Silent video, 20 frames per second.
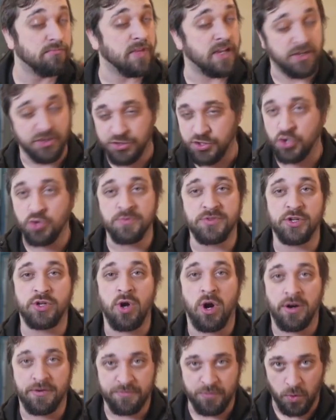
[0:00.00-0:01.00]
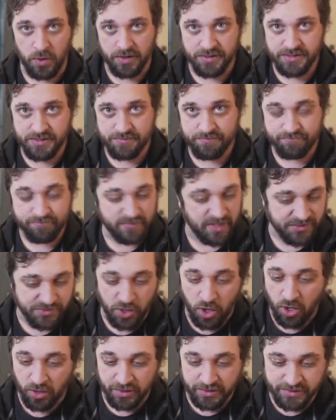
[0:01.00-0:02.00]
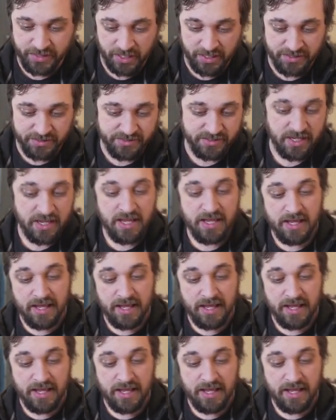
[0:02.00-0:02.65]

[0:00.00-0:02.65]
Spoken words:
entombs a card for us. That's all it does.